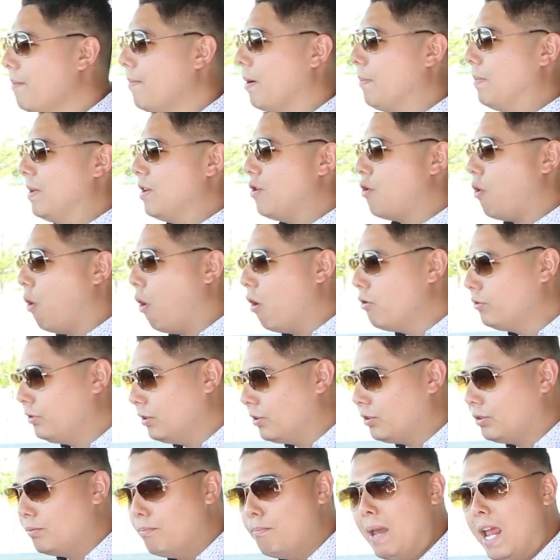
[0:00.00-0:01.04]
But because
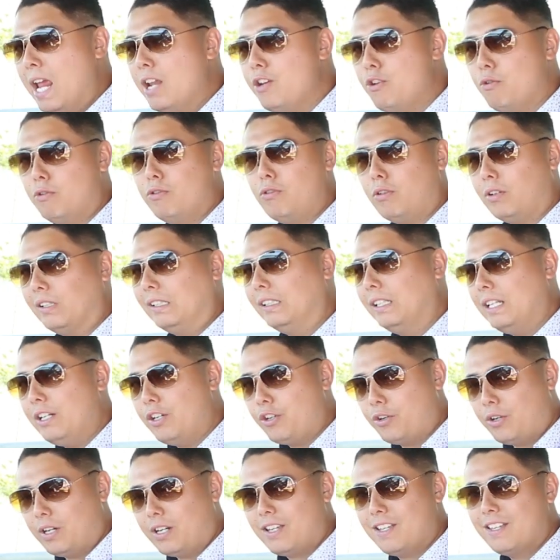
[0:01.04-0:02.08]
it's manual, not
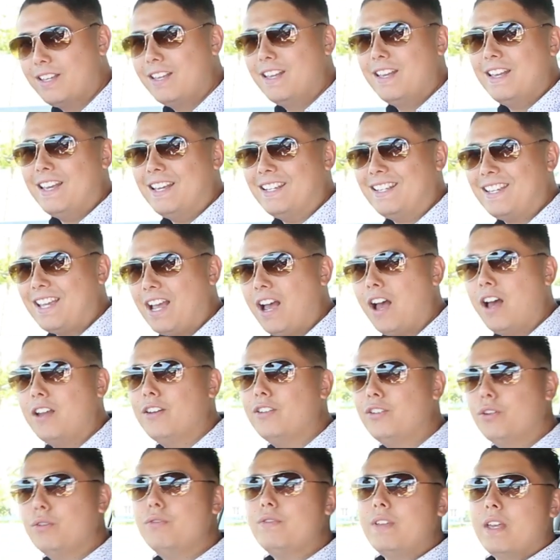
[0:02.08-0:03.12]
electric, it
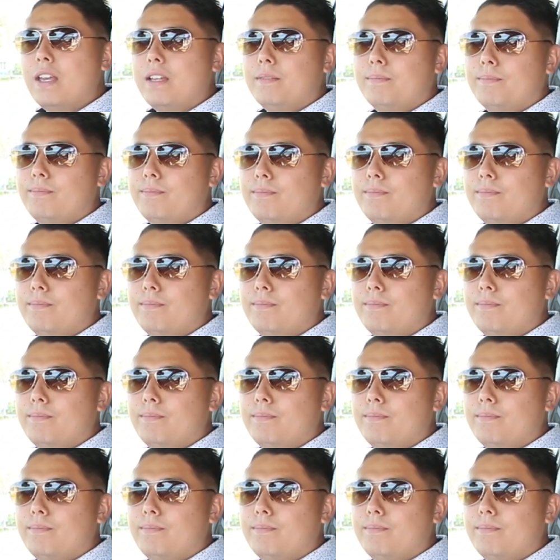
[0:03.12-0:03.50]
can't do that.